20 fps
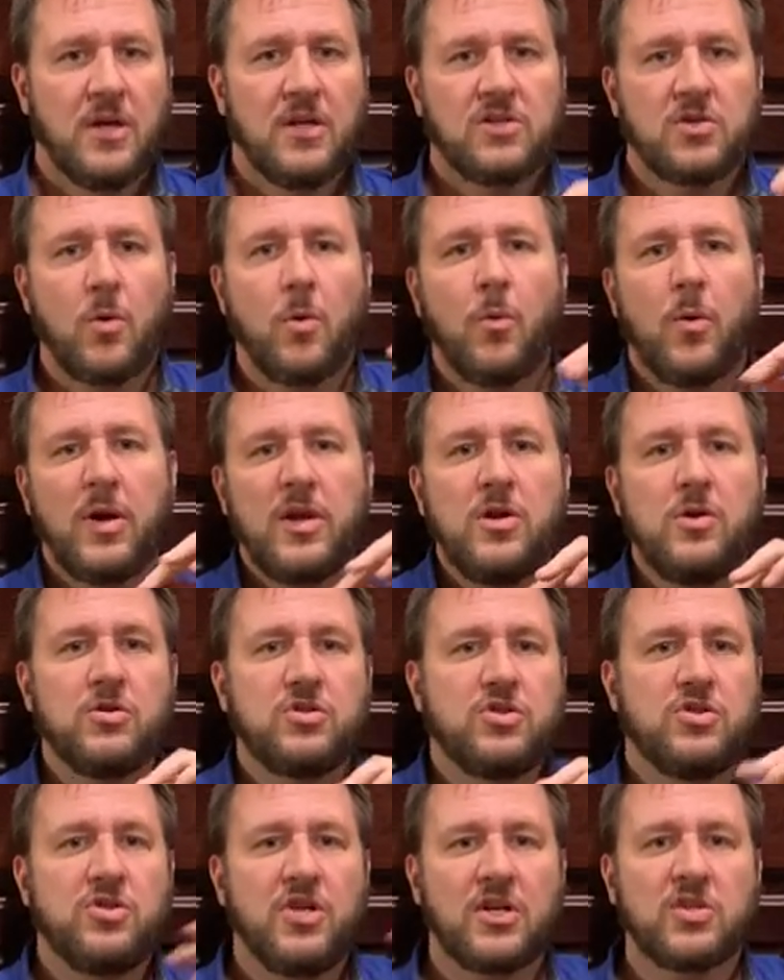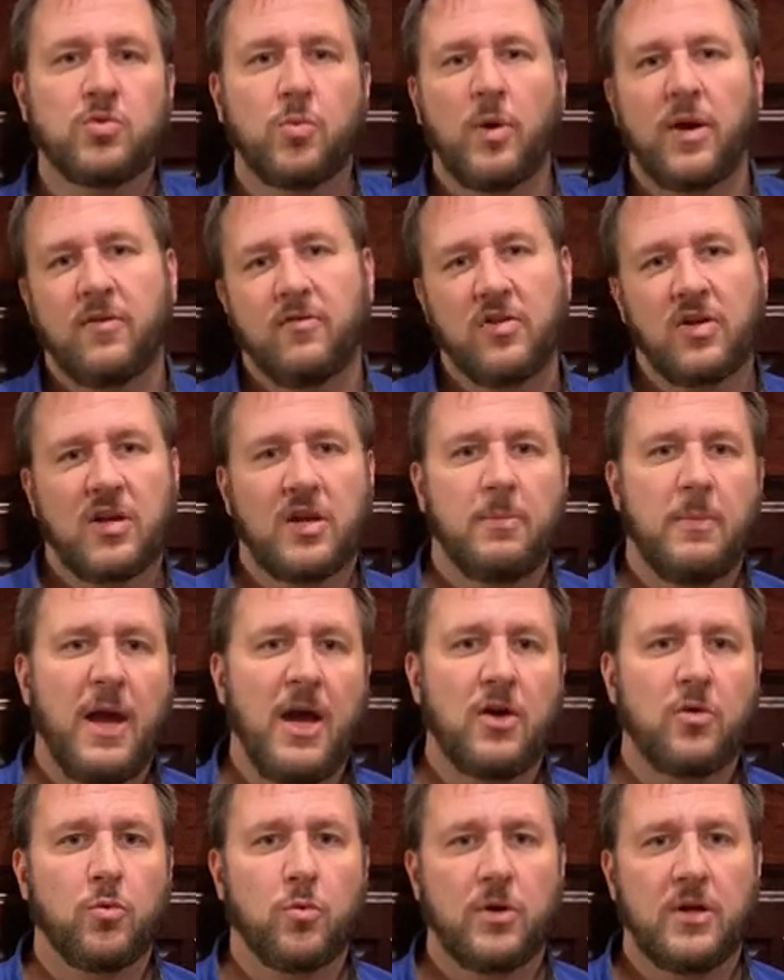So we want to use just whatever the
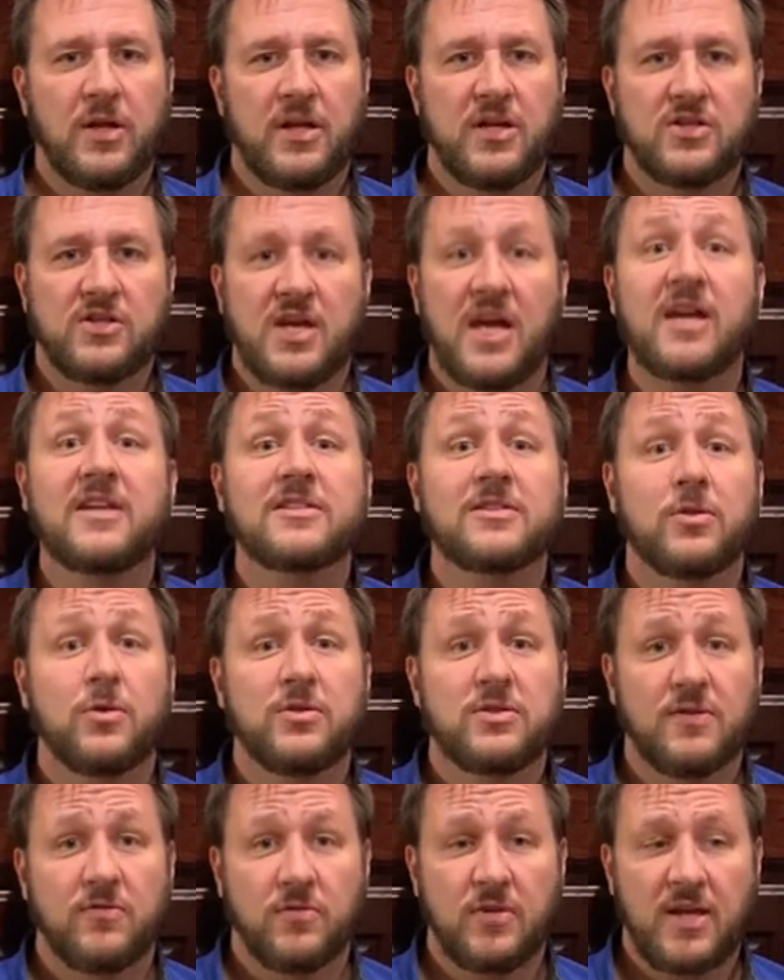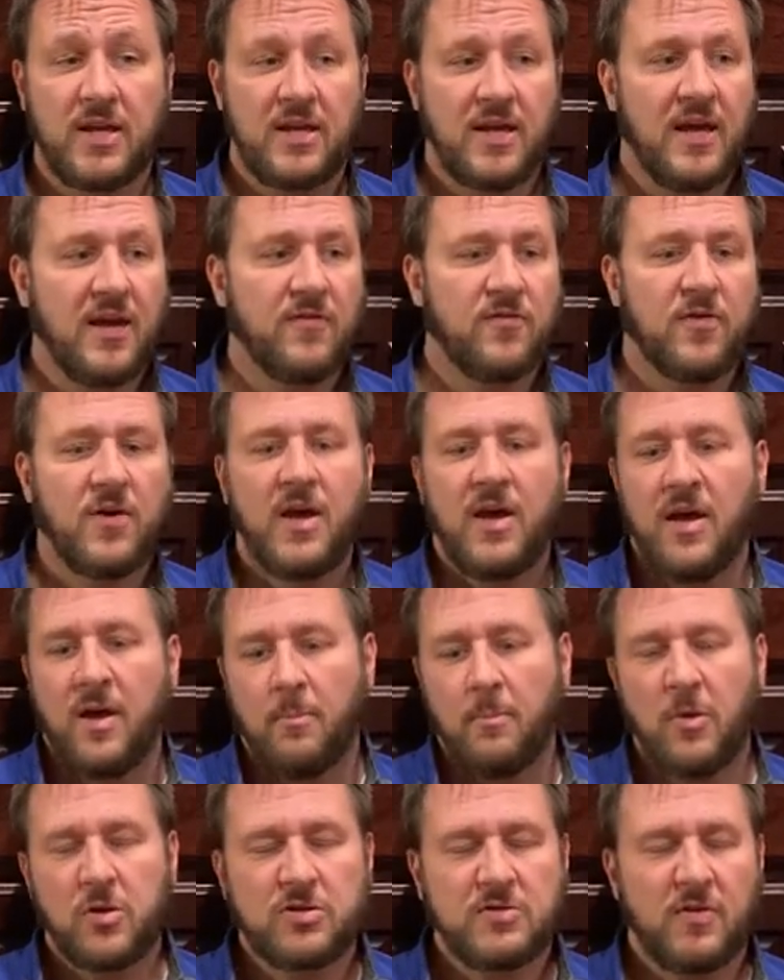command word is exclusively. If
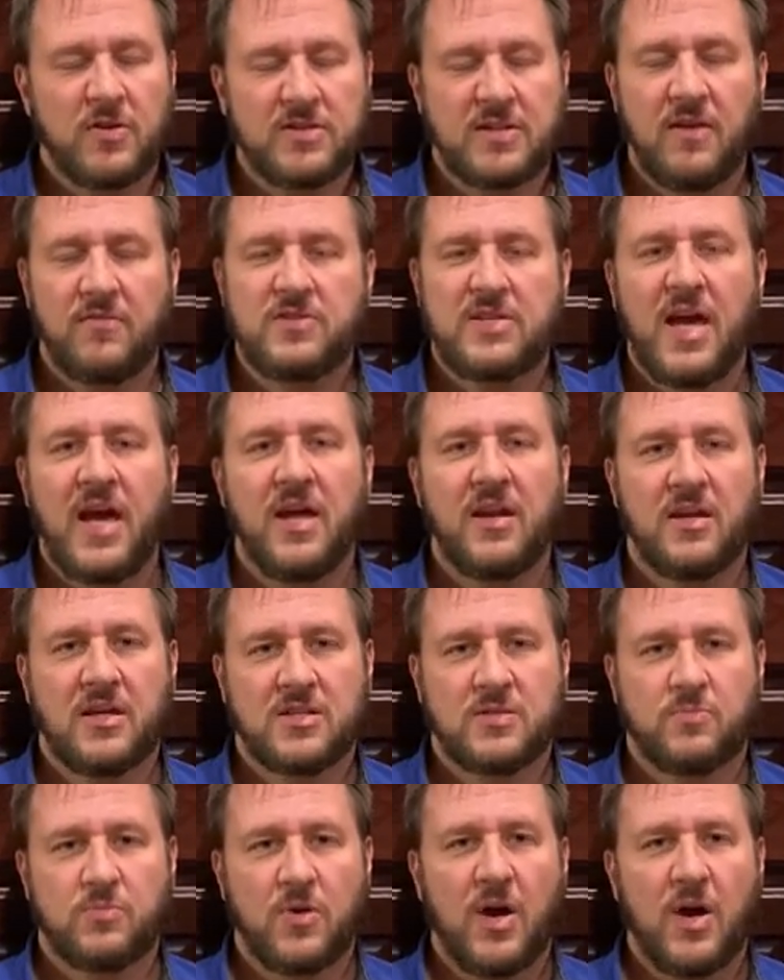most of us give 10